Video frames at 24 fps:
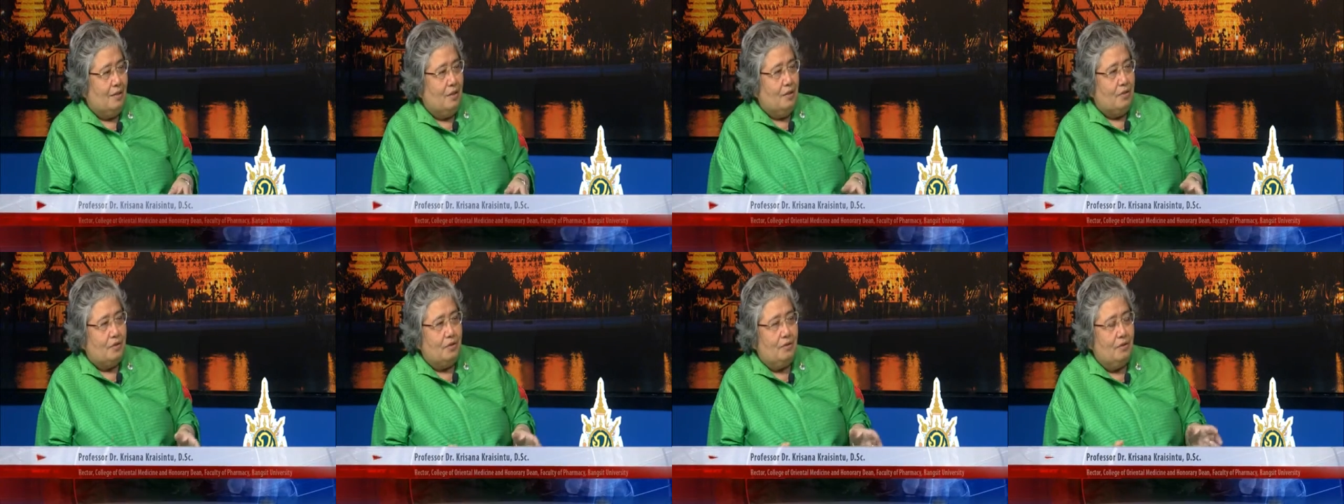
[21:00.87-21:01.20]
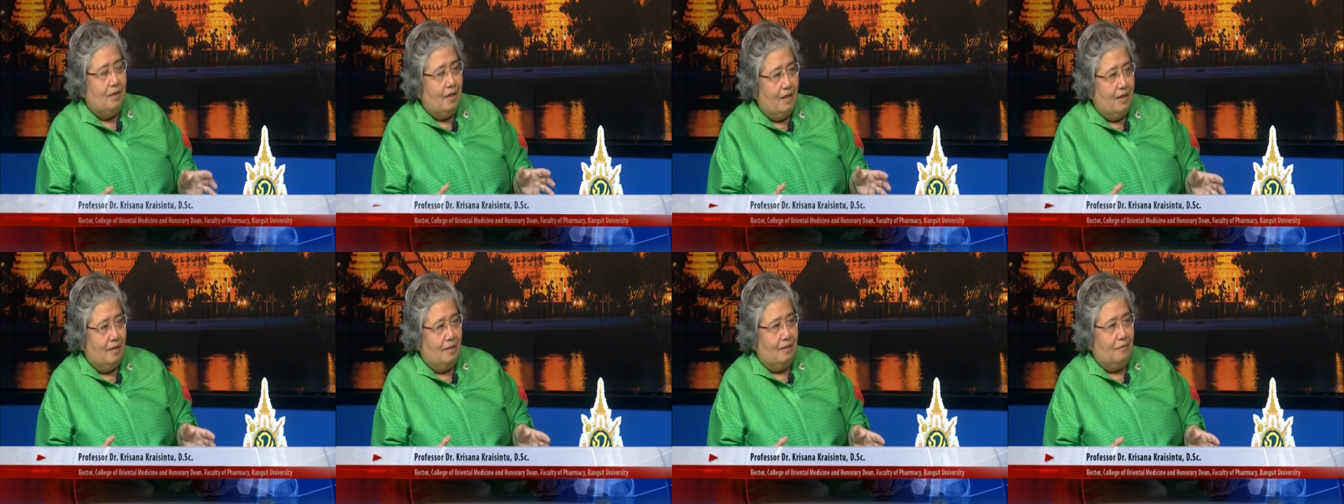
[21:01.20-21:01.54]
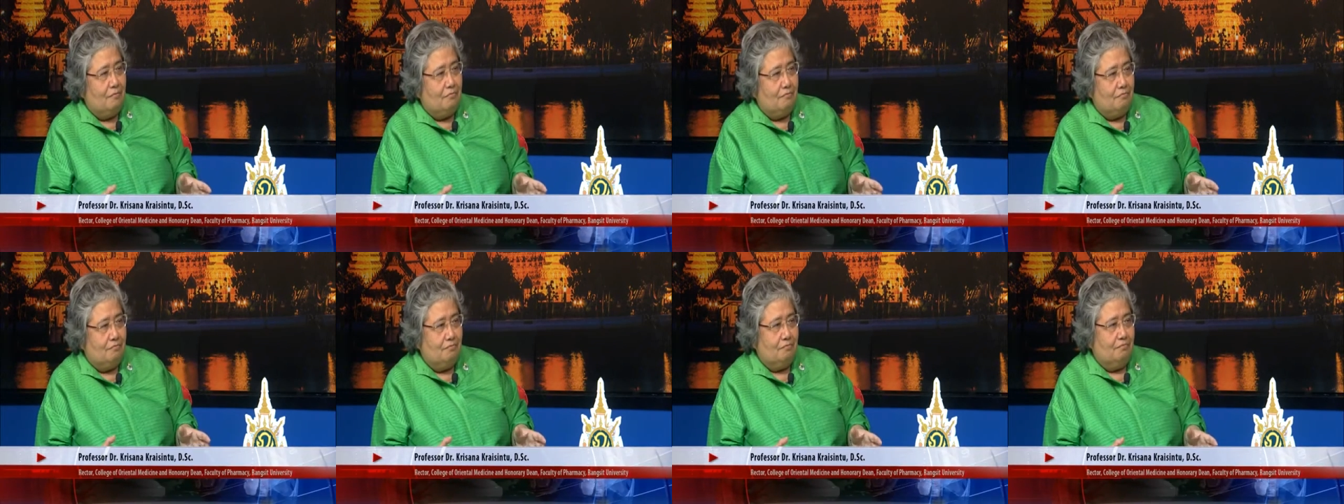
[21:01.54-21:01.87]
So there are
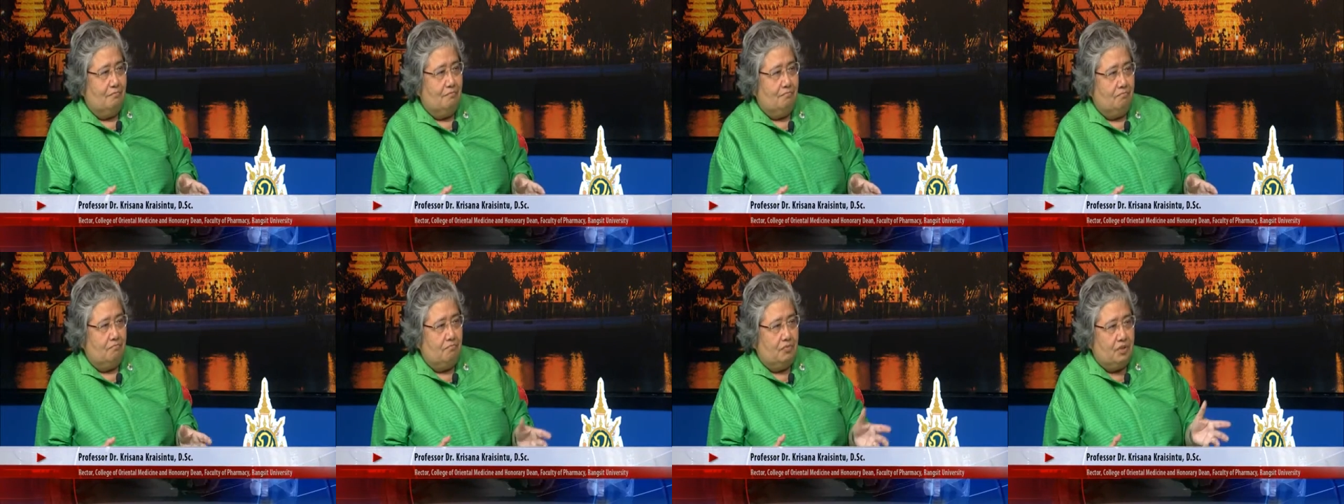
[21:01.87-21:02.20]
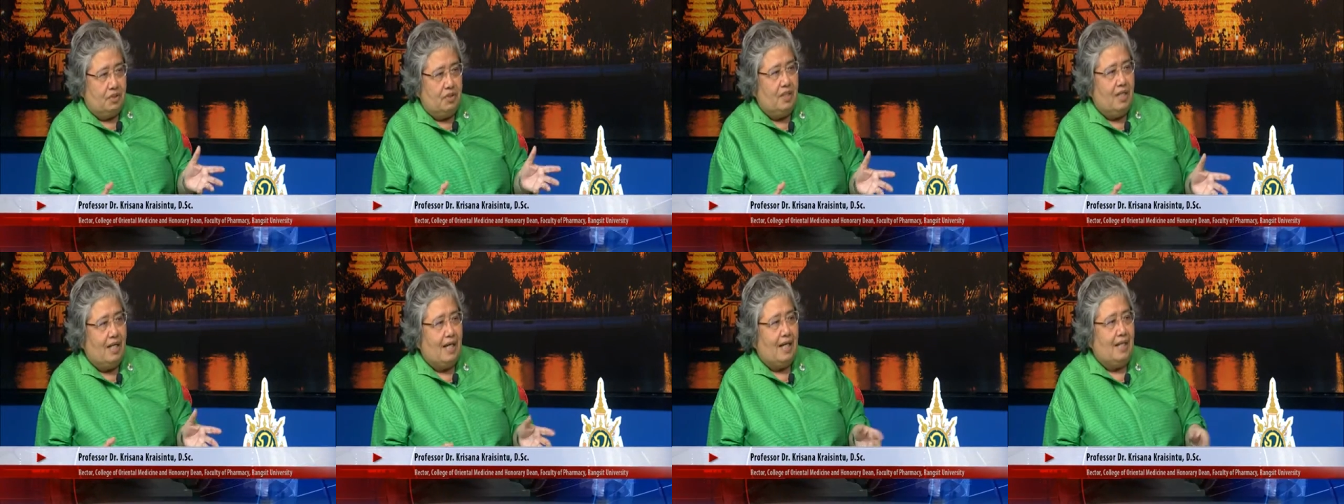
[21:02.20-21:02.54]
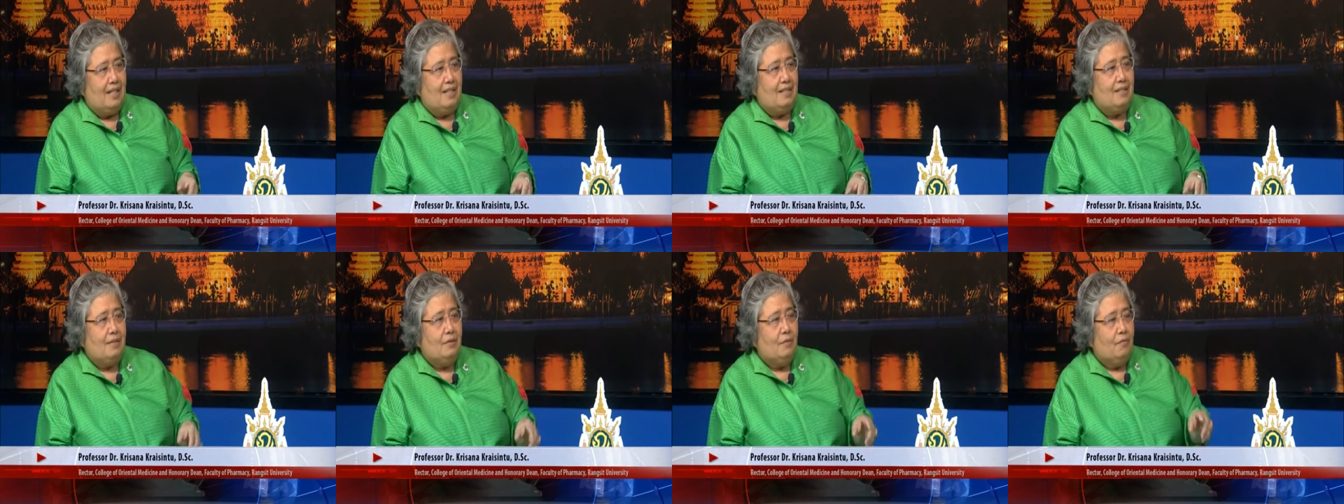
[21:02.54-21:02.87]
3
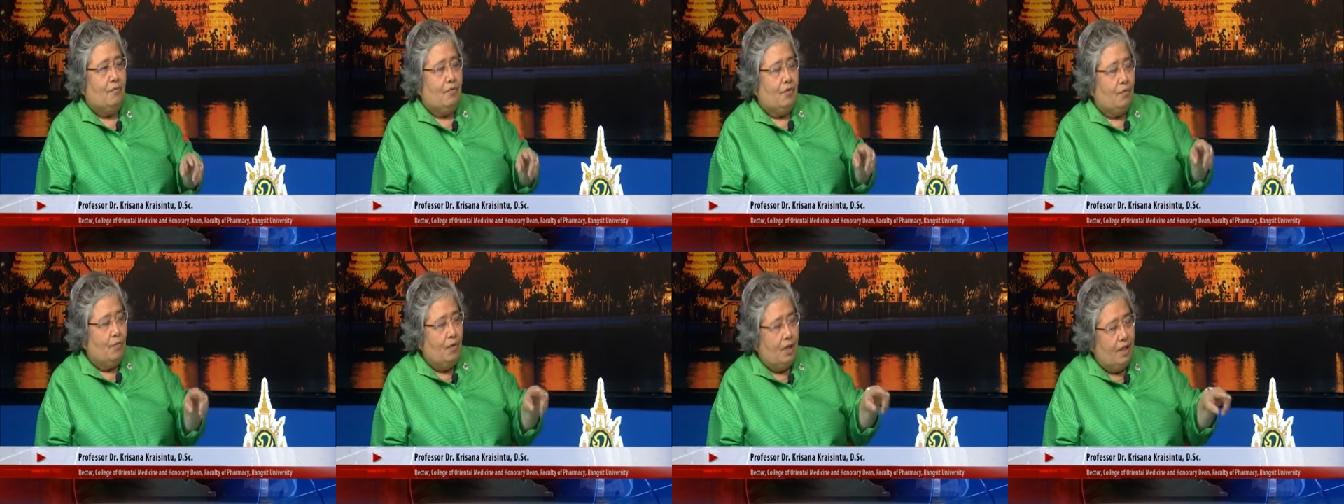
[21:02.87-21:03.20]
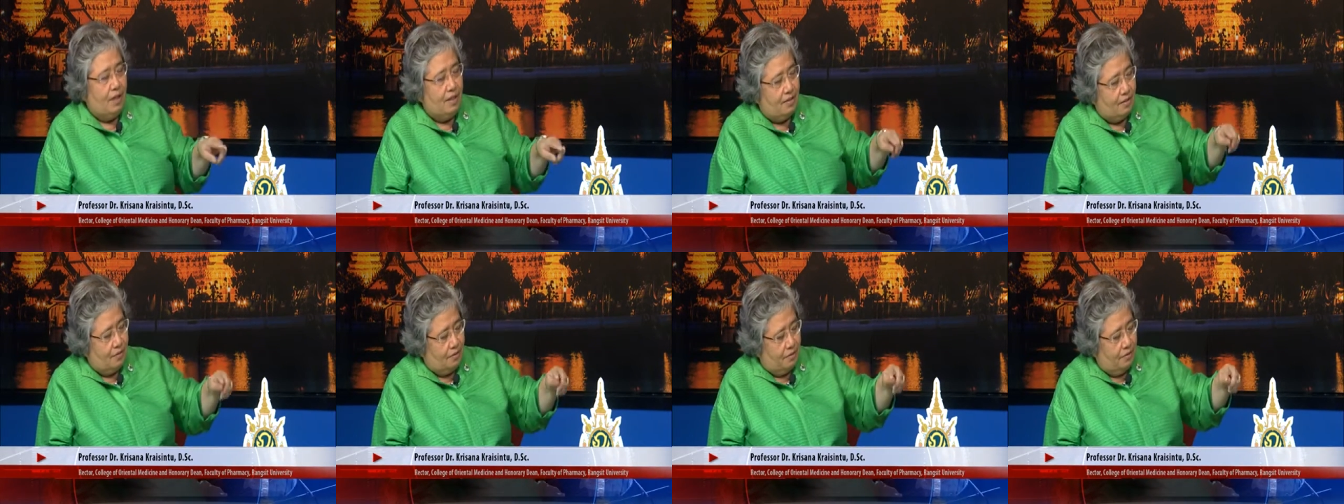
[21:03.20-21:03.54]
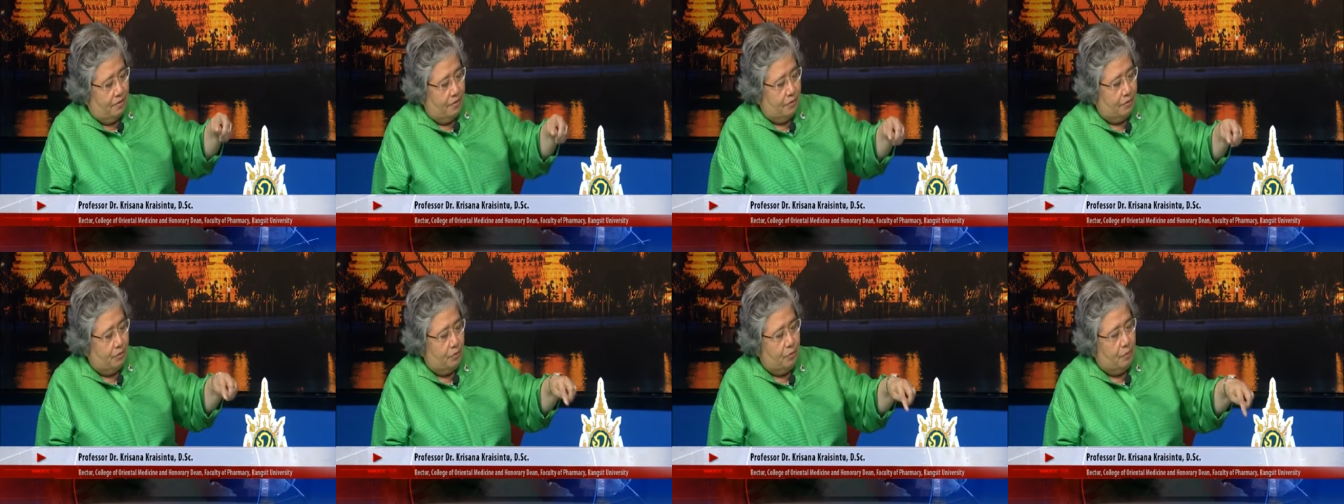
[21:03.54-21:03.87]
lines. One is
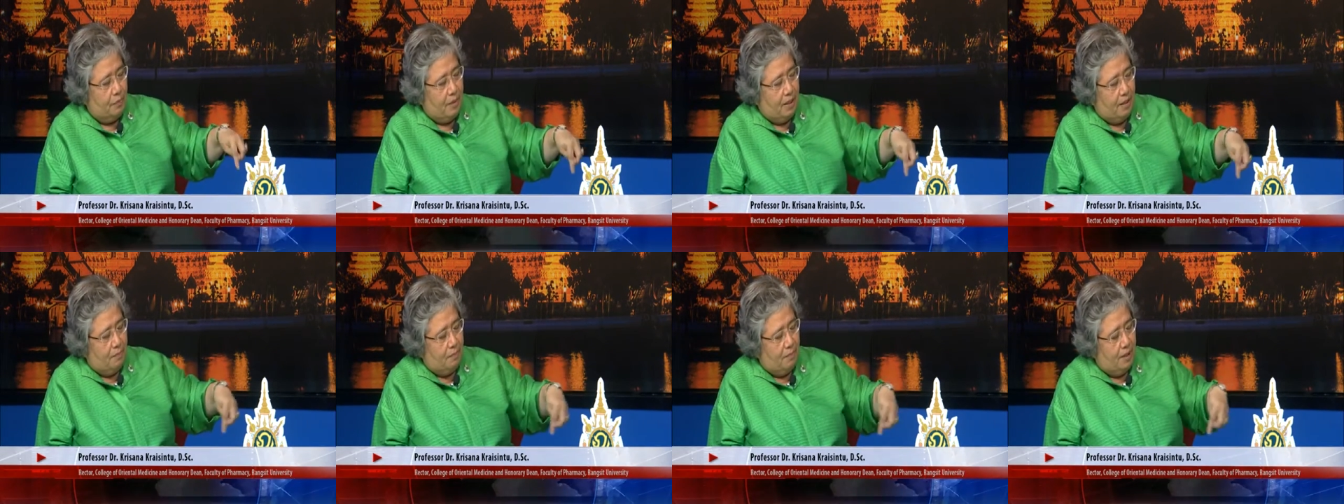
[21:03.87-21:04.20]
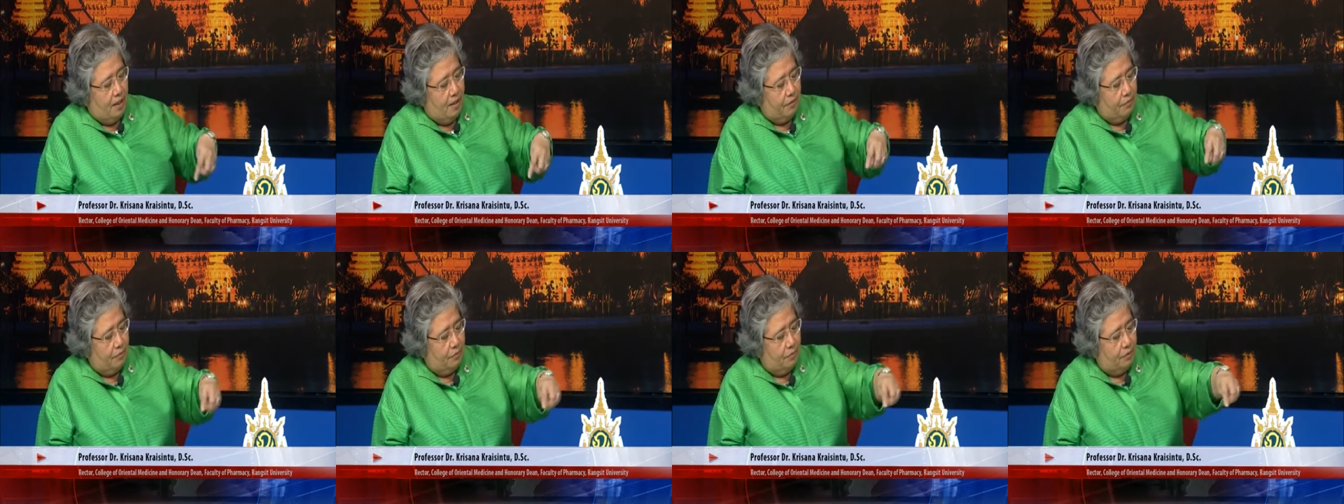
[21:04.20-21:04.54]
through Myanmar, through